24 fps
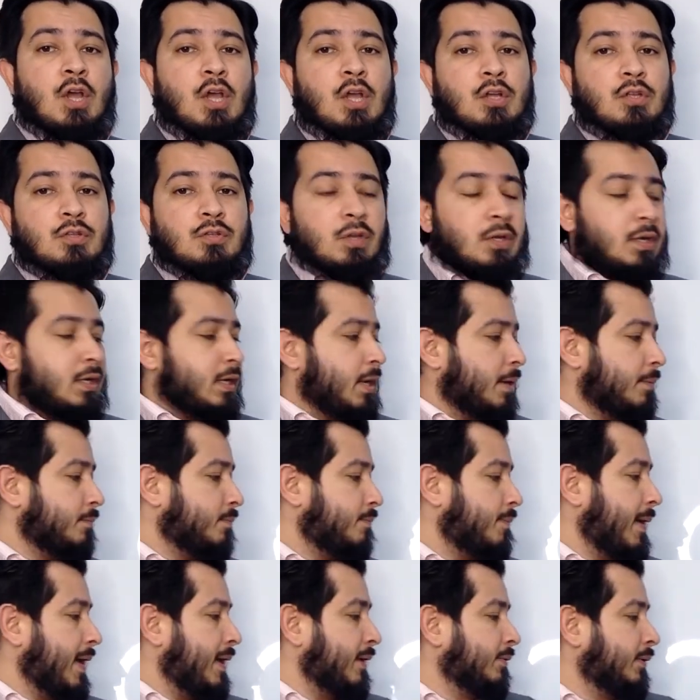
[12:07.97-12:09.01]
So it comes
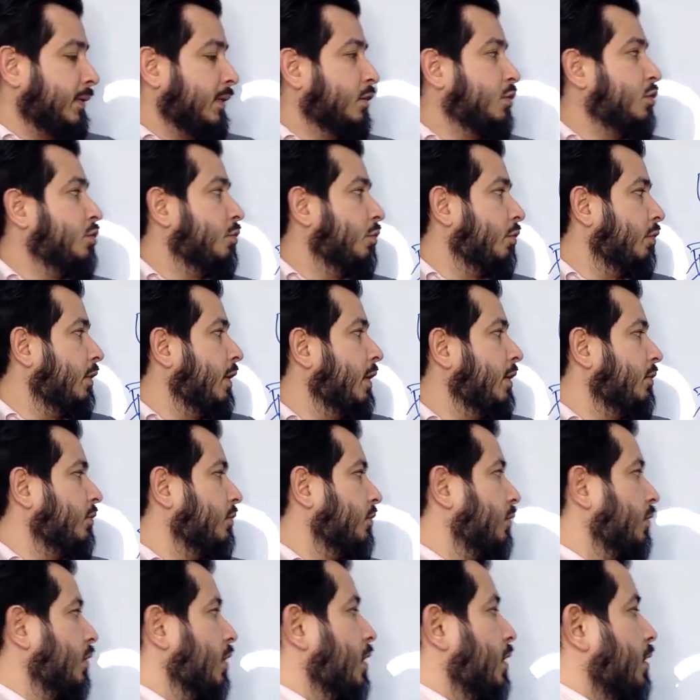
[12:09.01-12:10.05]
back to this,
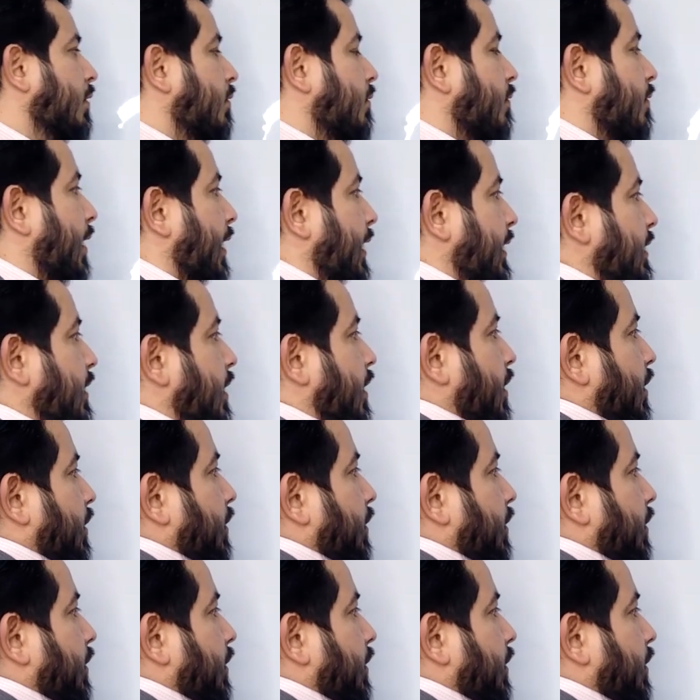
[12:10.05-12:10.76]
right?